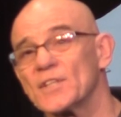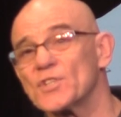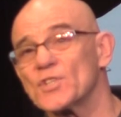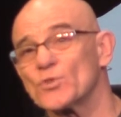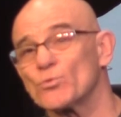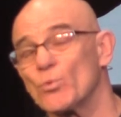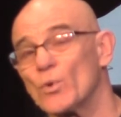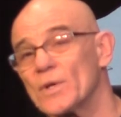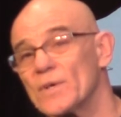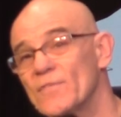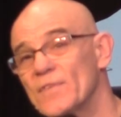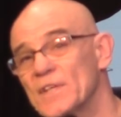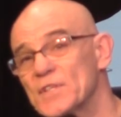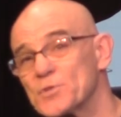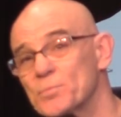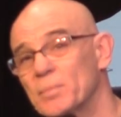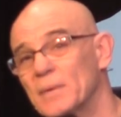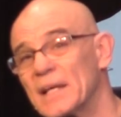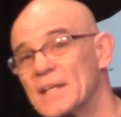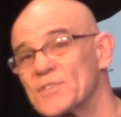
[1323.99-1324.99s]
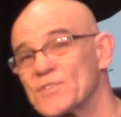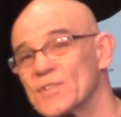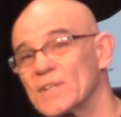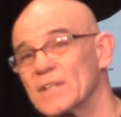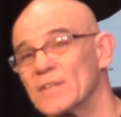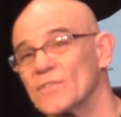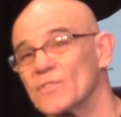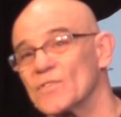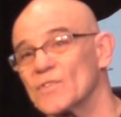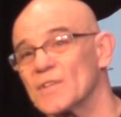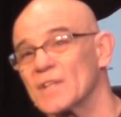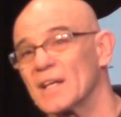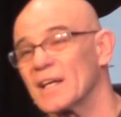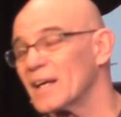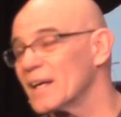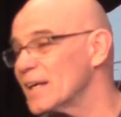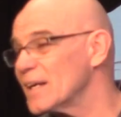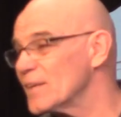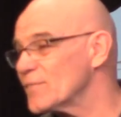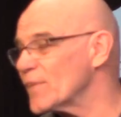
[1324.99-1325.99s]
This is one of His blessings
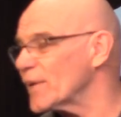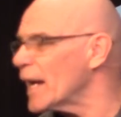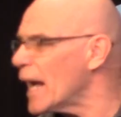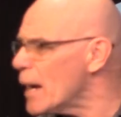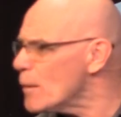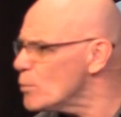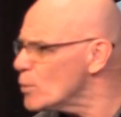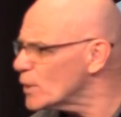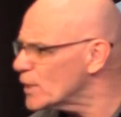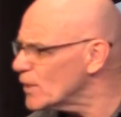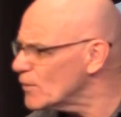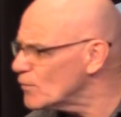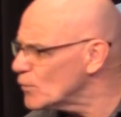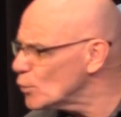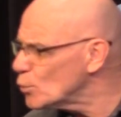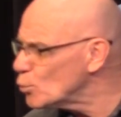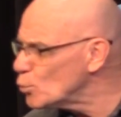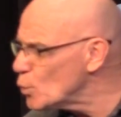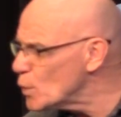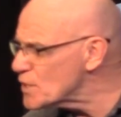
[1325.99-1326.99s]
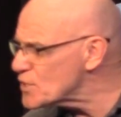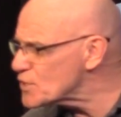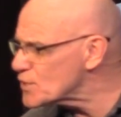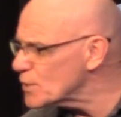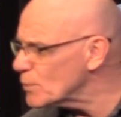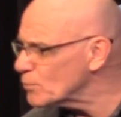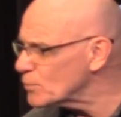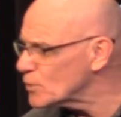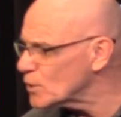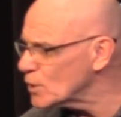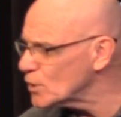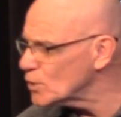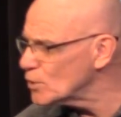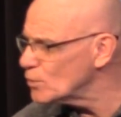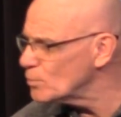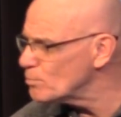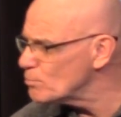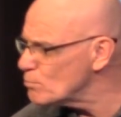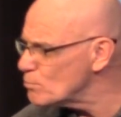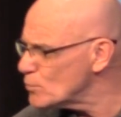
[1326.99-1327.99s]
that I will give you wisdom to
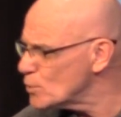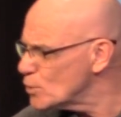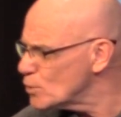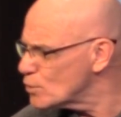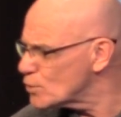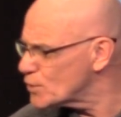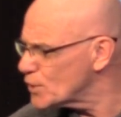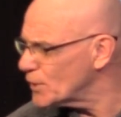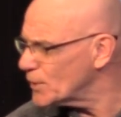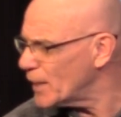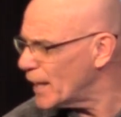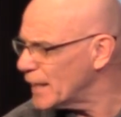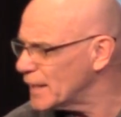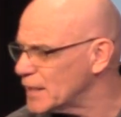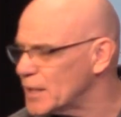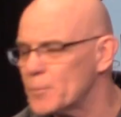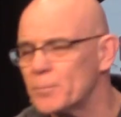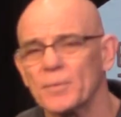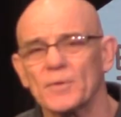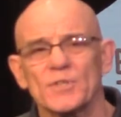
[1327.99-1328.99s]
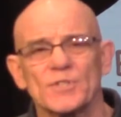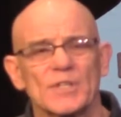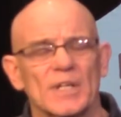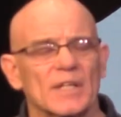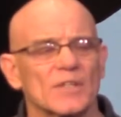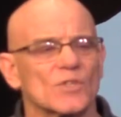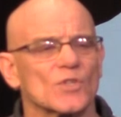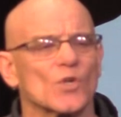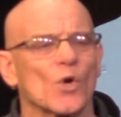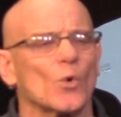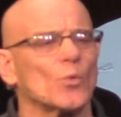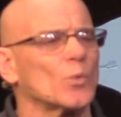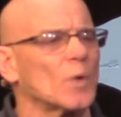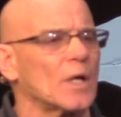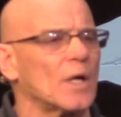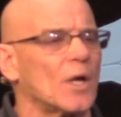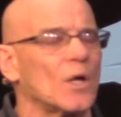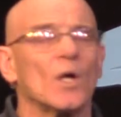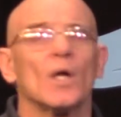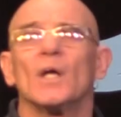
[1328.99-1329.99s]
use the 90% so
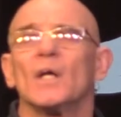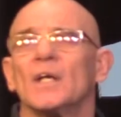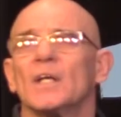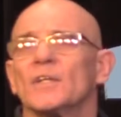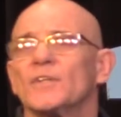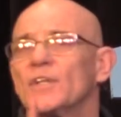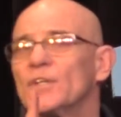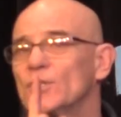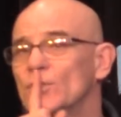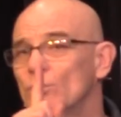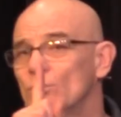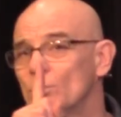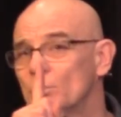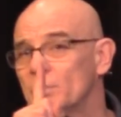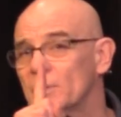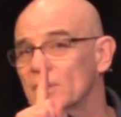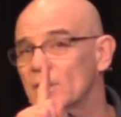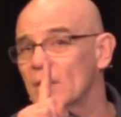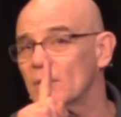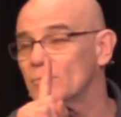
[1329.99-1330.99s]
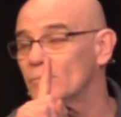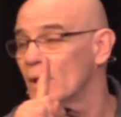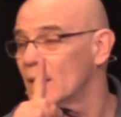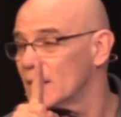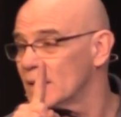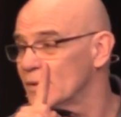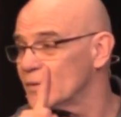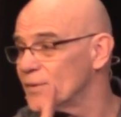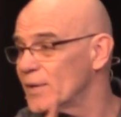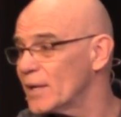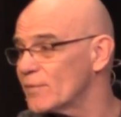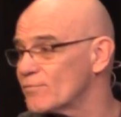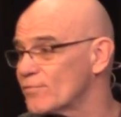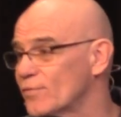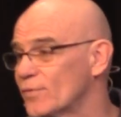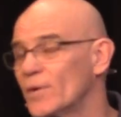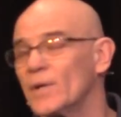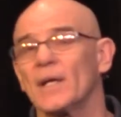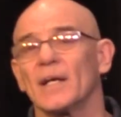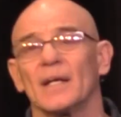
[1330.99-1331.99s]
well that you will become debt
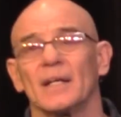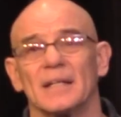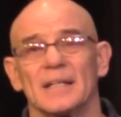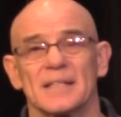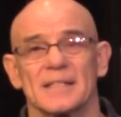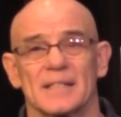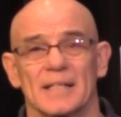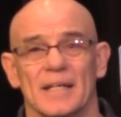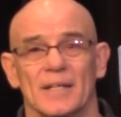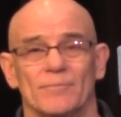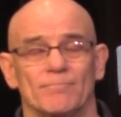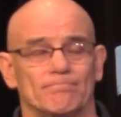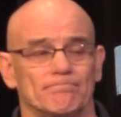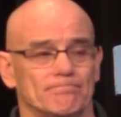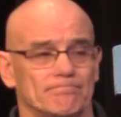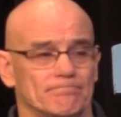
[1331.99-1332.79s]
free, He said.